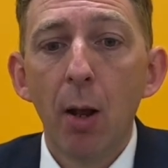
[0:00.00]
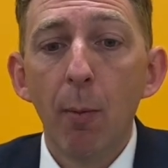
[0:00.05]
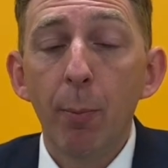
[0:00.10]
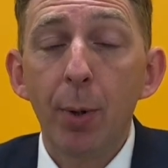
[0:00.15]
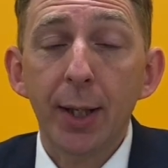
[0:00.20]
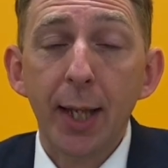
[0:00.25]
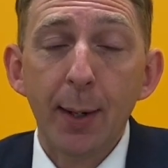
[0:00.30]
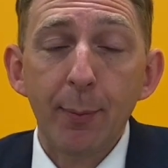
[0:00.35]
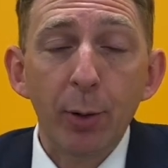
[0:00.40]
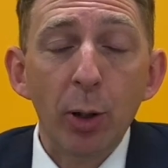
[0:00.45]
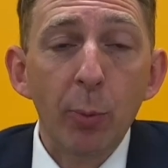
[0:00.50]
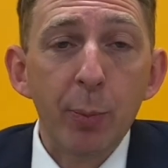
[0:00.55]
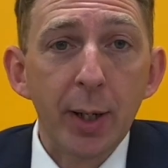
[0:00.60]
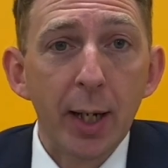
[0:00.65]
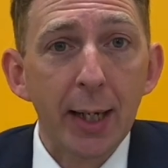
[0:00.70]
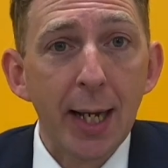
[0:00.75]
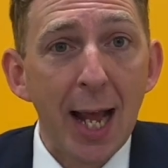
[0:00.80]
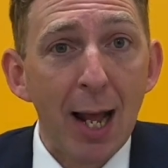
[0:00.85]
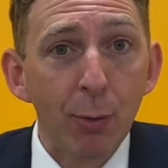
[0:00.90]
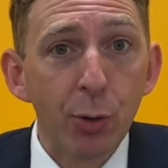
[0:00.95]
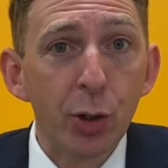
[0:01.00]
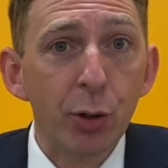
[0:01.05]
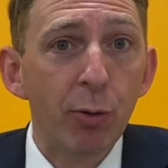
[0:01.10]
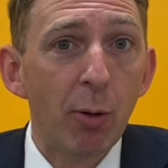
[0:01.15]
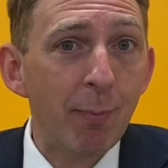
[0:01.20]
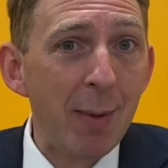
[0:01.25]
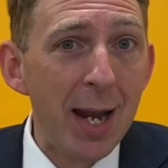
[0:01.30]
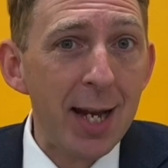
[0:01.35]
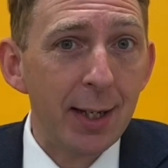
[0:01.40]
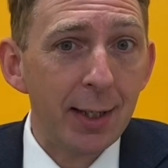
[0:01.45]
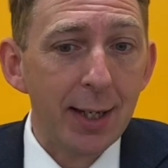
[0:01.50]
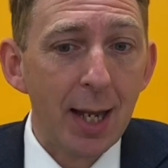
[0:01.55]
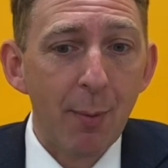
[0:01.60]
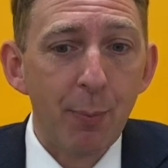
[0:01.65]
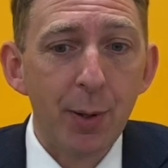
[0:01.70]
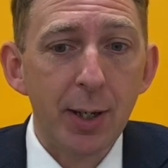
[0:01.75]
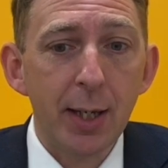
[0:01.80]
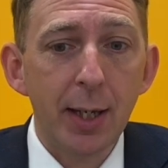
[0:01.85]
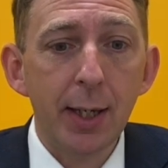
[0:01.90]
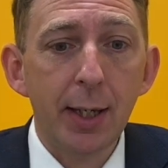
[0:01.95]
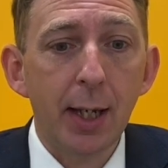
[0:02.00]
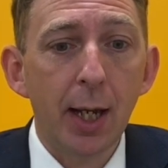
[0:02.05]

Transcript: but they will be allowed to remain in their PE